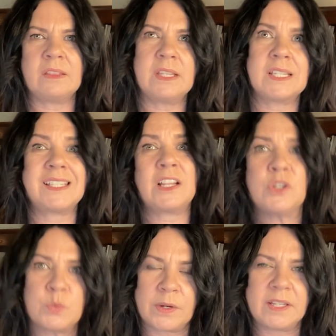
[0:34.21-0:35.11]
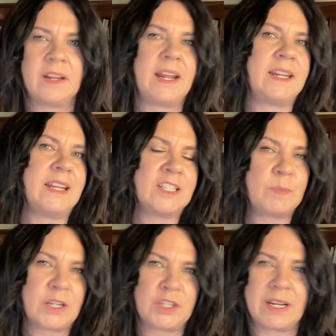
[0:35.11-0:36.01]
The seller is working on any
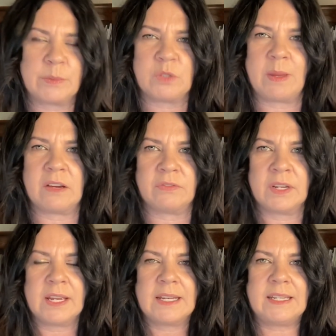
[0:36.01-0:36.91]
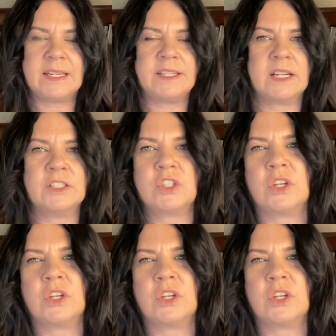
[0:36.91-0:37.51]
inspection items you may have needed done.